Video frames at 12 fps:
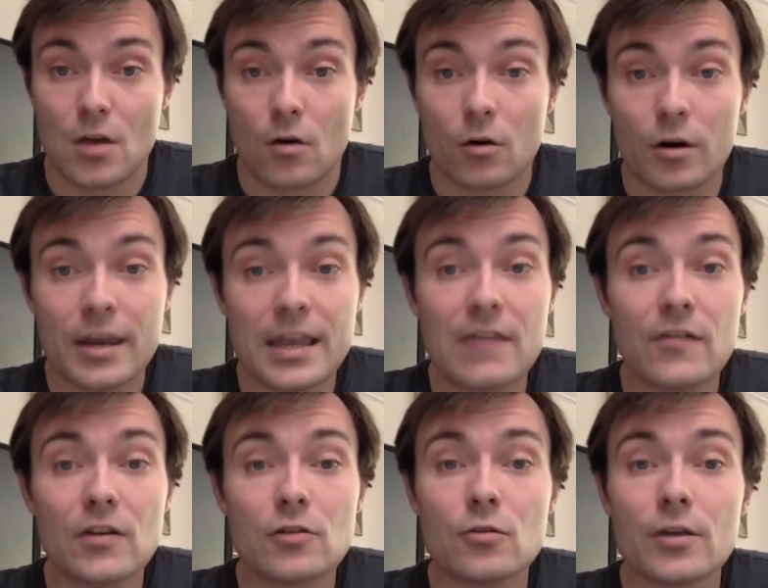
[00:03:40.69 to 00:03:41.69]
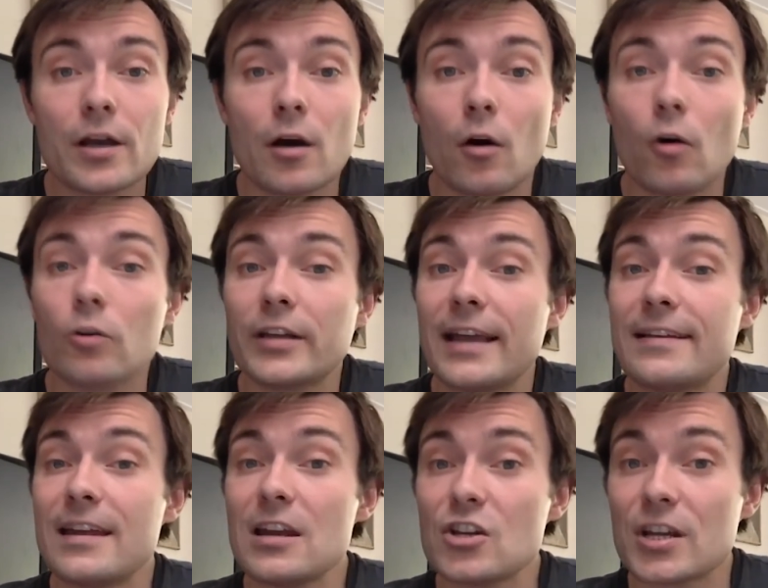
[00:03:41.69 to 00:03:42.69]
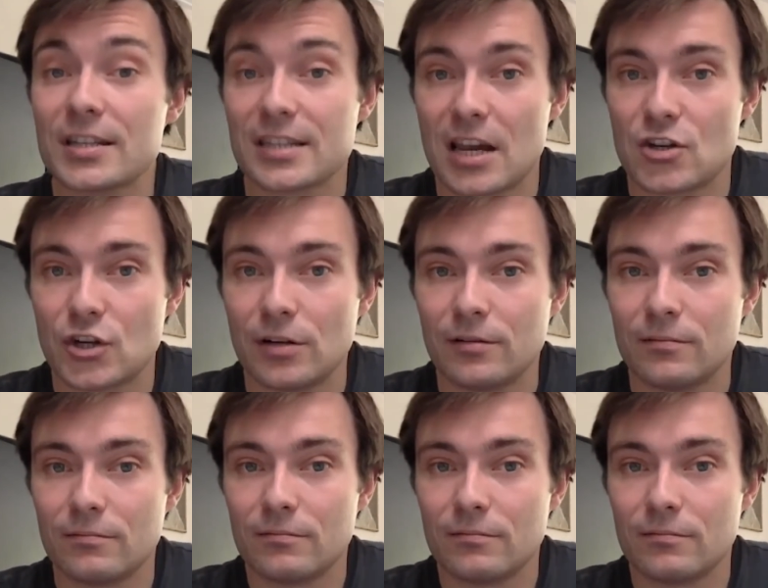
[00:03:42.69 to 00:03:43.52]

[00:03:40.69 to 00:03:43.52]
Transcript: or even doing a whole day teaching session,